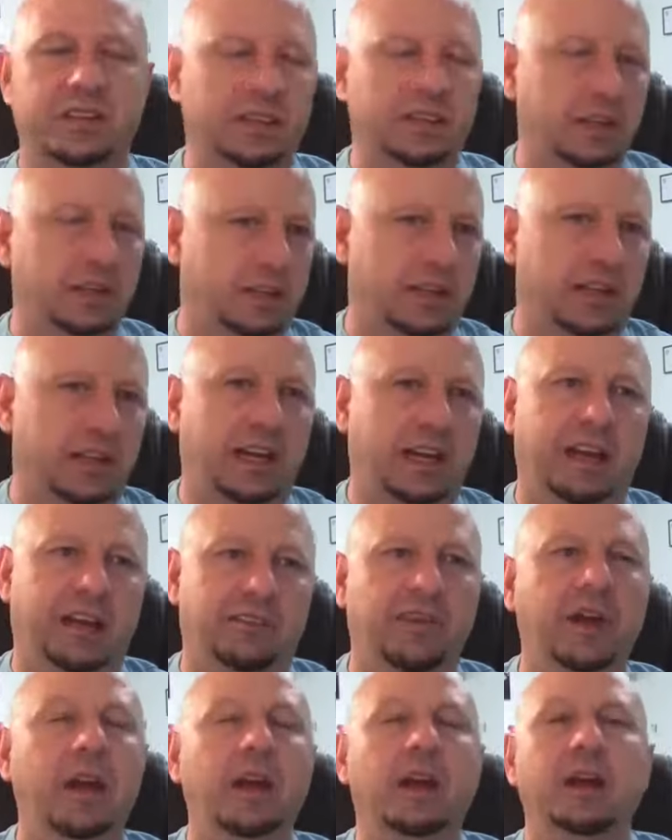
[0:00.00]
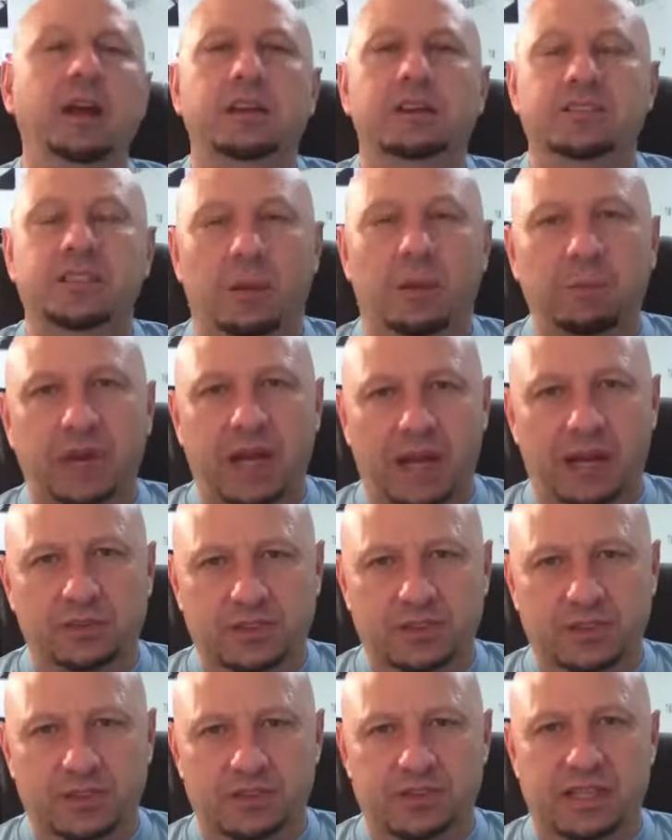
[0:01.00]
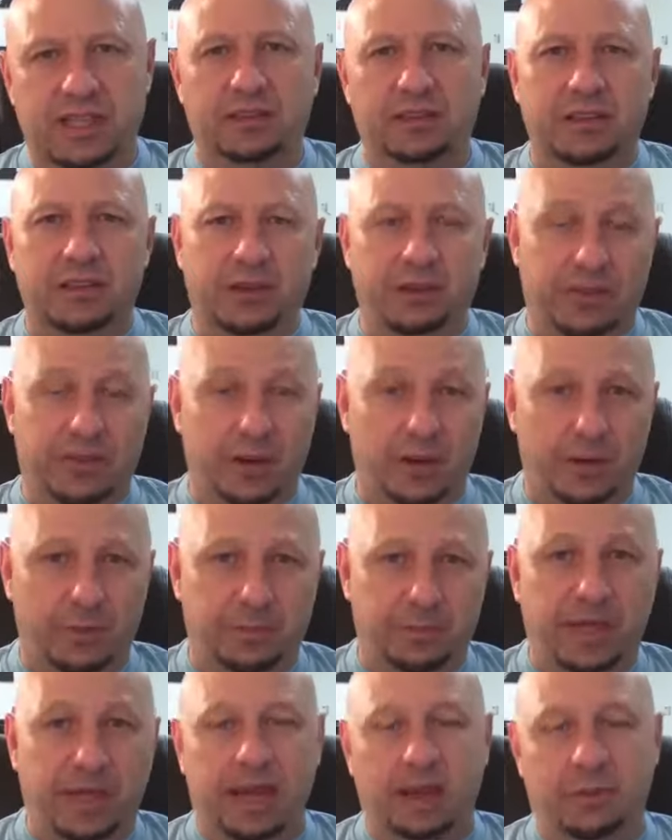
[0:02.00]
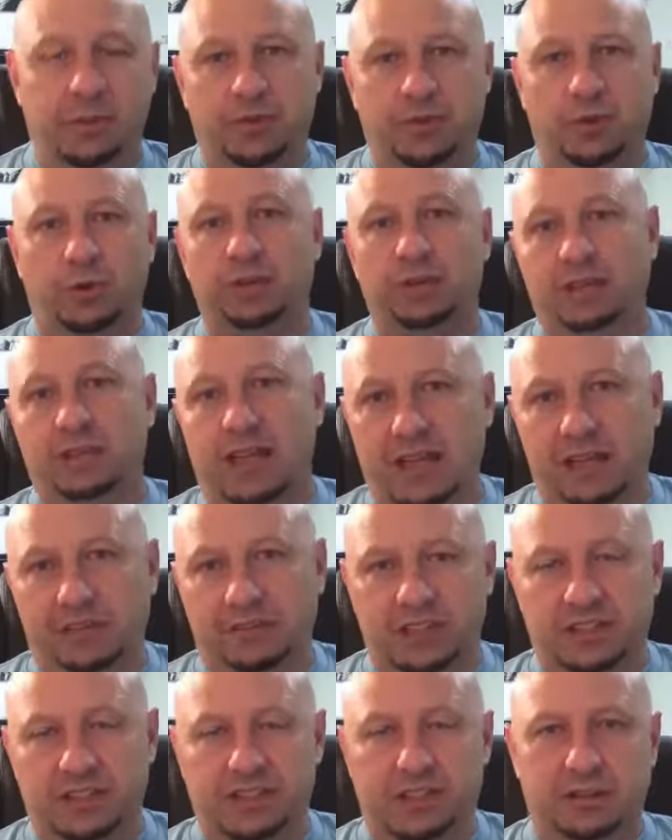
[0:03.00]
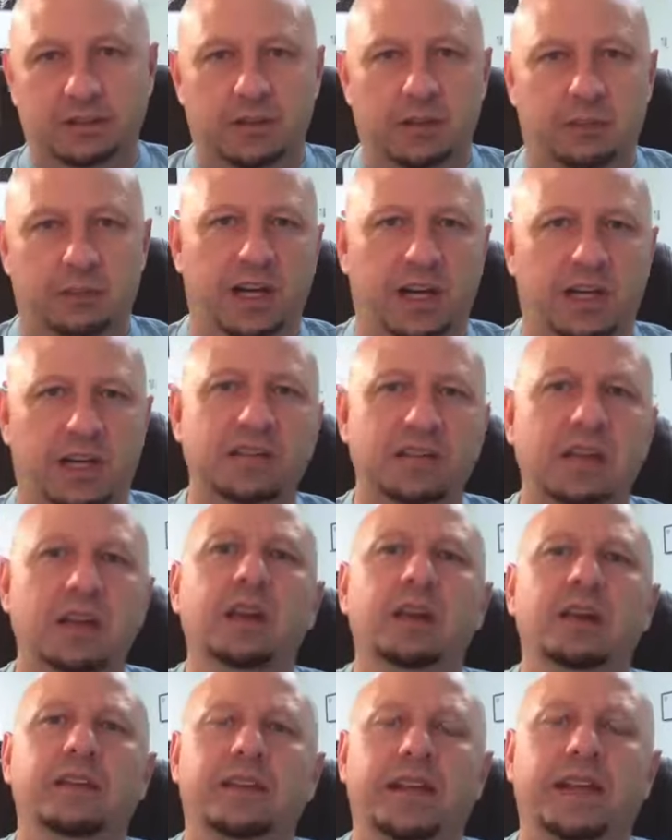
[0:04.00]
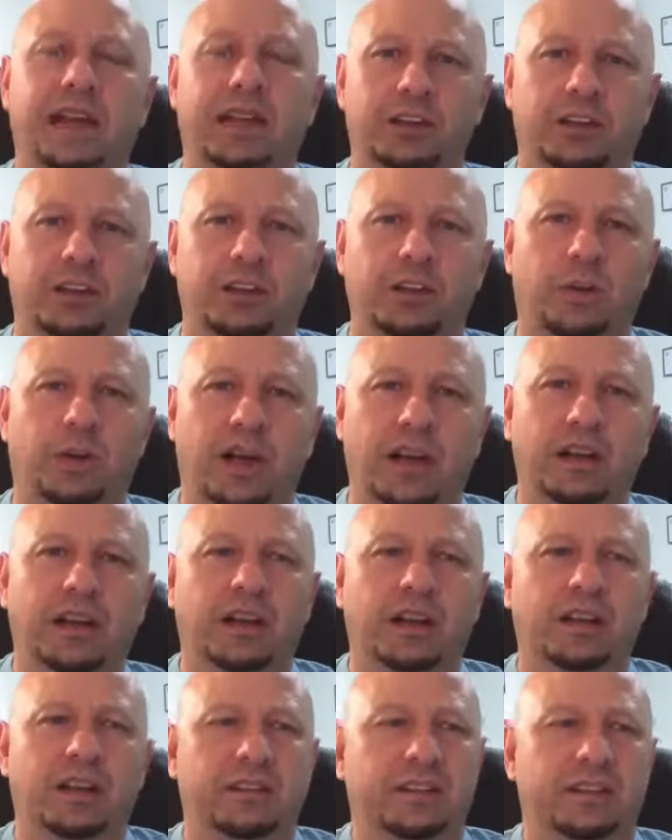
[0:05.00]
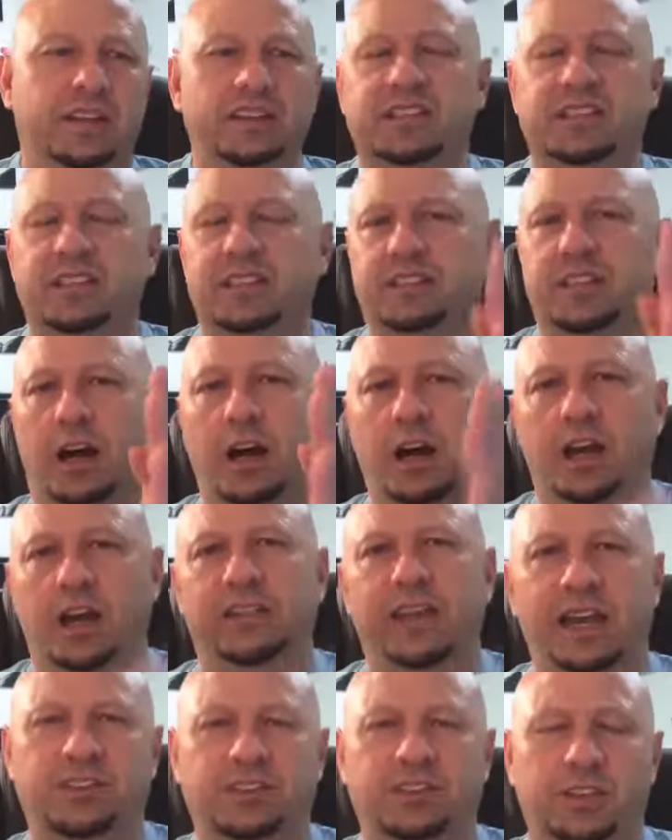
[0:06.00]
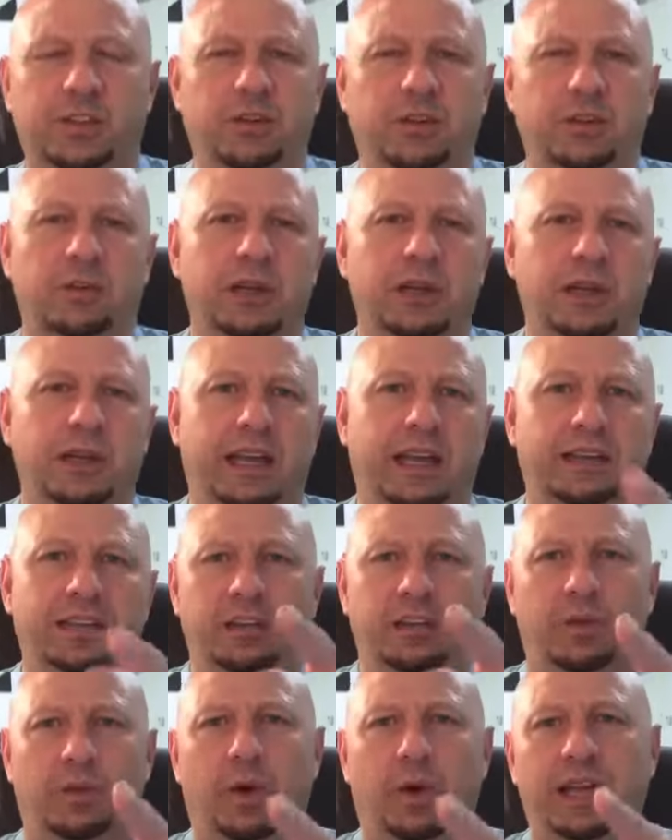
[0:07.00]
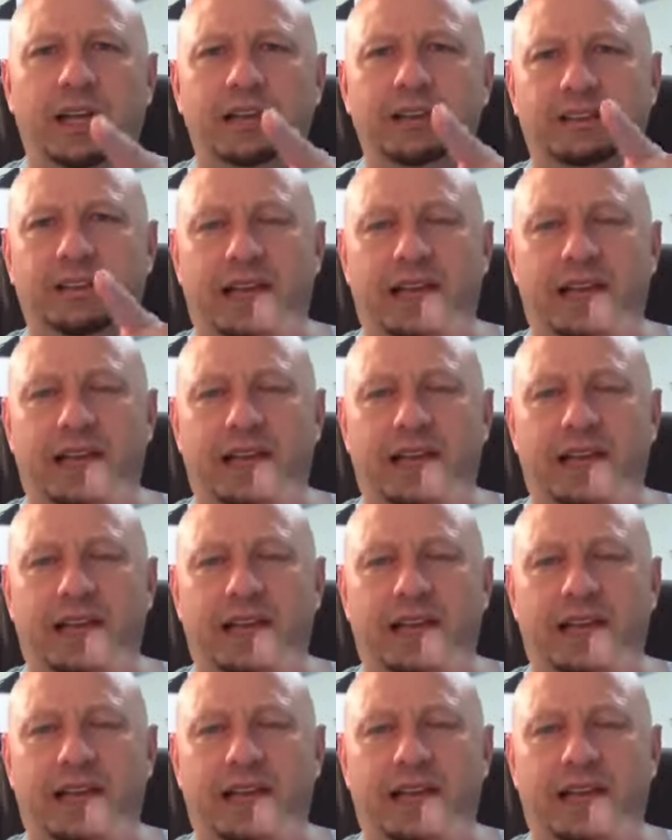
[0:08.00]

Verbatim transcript: And you're going to have some counselors out there, therapy, yeah, I'm throwing a lot of us under the bus that, you know what, this is all they do, and you know what?